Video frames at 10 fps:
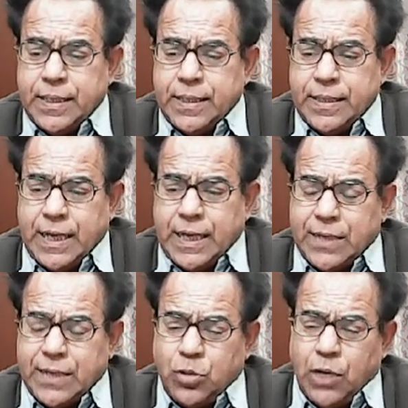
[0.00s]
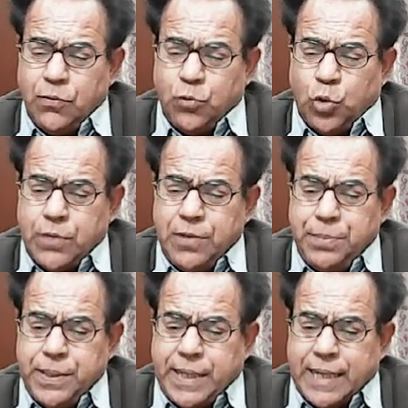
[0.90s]
electron volt will
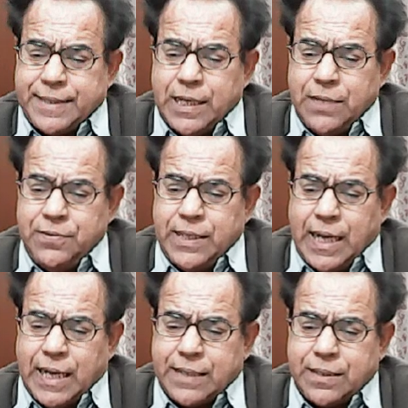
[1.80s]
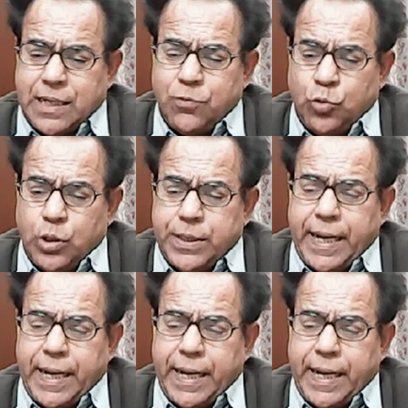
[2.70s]
be cancelled with electron volt,